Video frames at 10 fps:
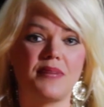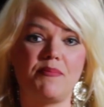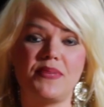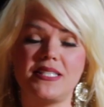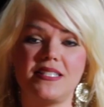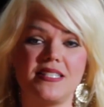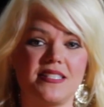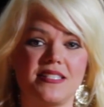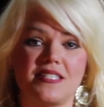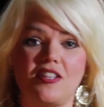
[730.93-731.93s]
my business
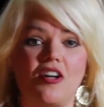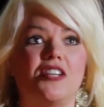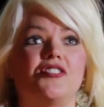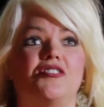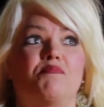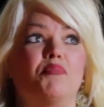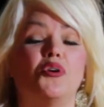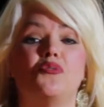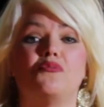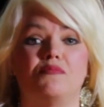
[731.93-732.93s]
and salon just
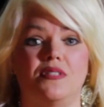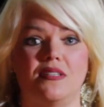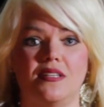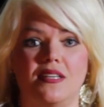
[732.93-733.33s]
boomed.